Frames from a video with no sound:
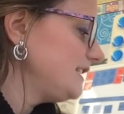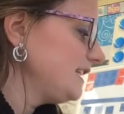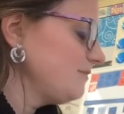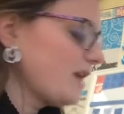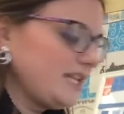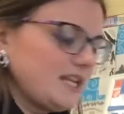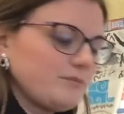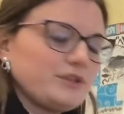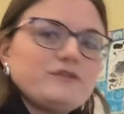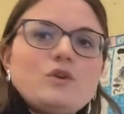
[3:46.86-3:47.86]
Did my
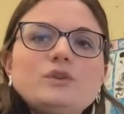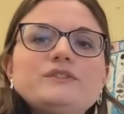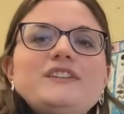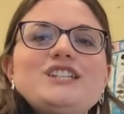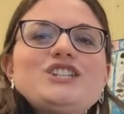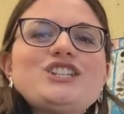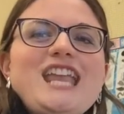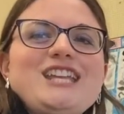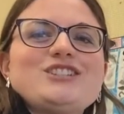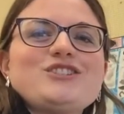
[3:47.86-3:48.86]
number of goldfish
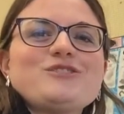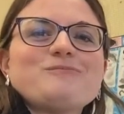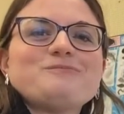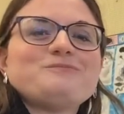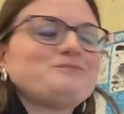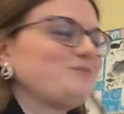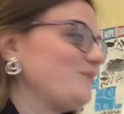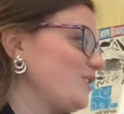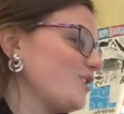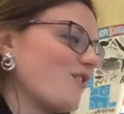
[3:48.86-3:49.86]
change?
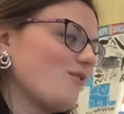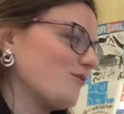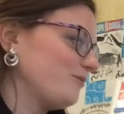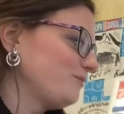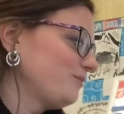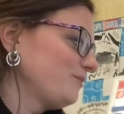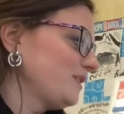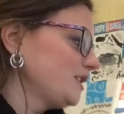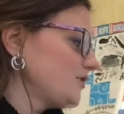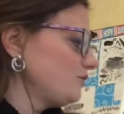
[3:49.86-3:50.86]
No.
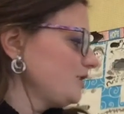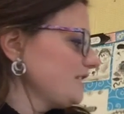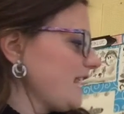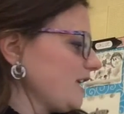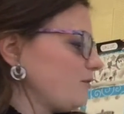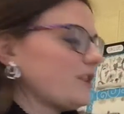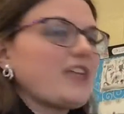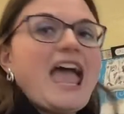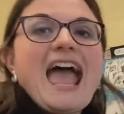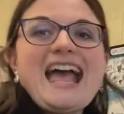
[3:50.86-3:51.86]
So just like with
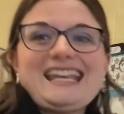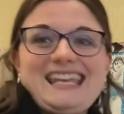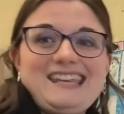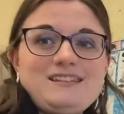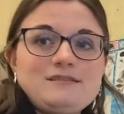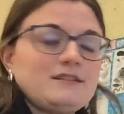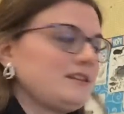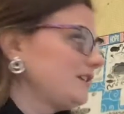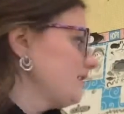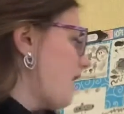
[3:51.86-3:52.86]
adding,
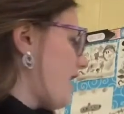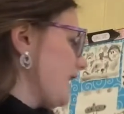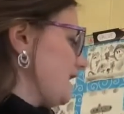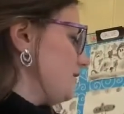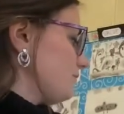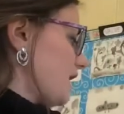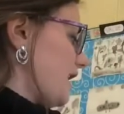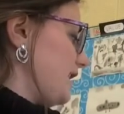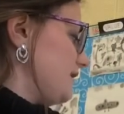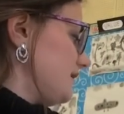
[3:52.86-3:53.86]
I can
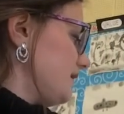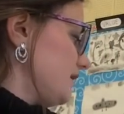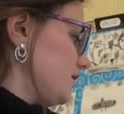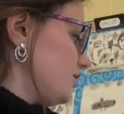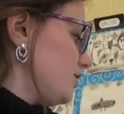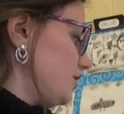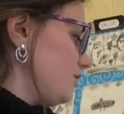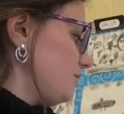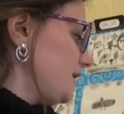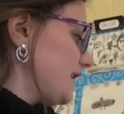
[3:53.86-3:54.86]
write
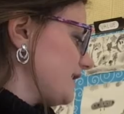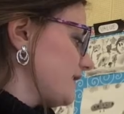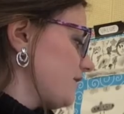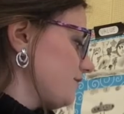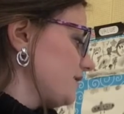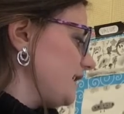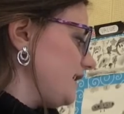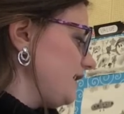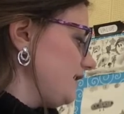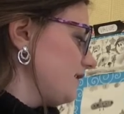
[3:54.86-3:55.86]
2 plus
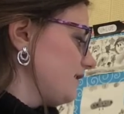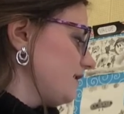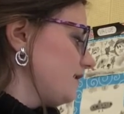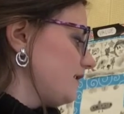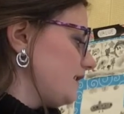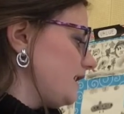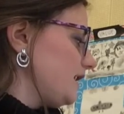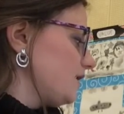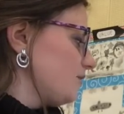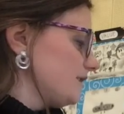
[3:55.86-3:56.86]
3
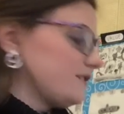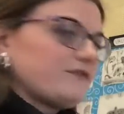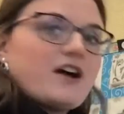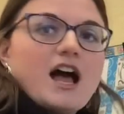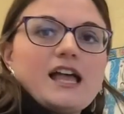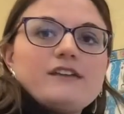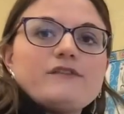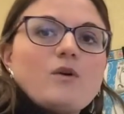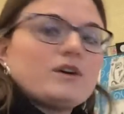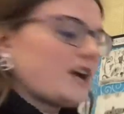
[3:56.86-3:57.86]
equals 5,
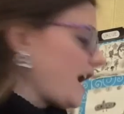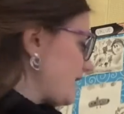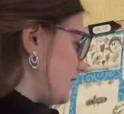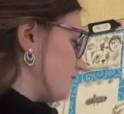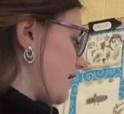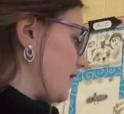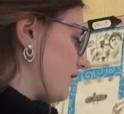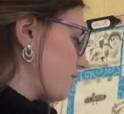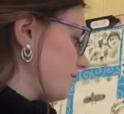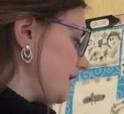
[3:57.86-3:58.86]
or I can write
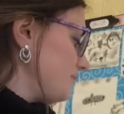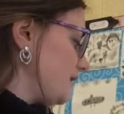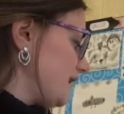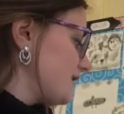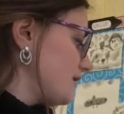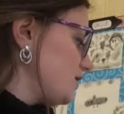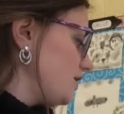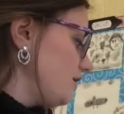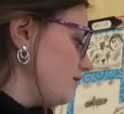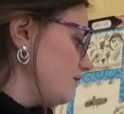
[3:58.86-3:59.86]
3 plus
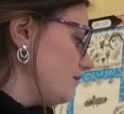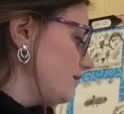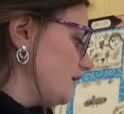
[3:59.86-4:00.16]
2